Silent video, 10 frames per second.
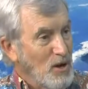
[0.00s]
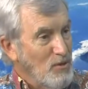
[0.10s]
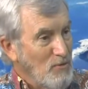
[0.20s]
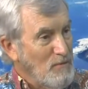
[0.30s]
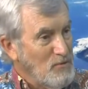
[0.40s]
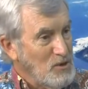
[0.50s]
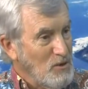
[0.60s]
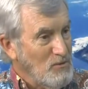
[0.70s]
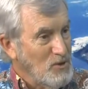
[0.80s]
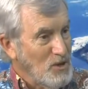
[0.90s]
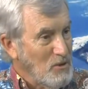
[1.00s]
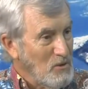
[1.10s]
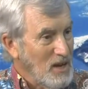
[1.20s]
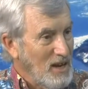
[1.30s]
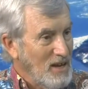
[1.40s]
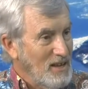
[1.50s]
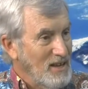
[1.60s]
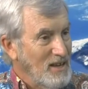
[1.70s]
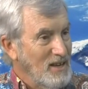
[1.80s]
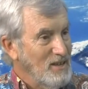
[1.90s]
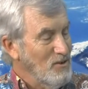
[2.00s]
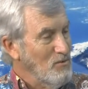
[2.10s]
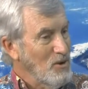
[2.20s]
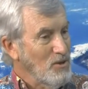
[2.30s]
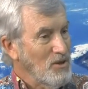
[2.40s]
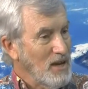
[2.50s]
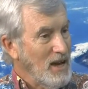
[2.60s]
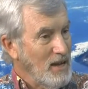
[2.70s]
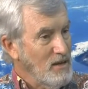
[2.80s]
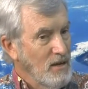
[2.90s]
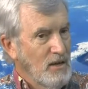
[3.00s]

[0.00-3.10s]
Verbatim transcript: the rift zones are located, or whether they had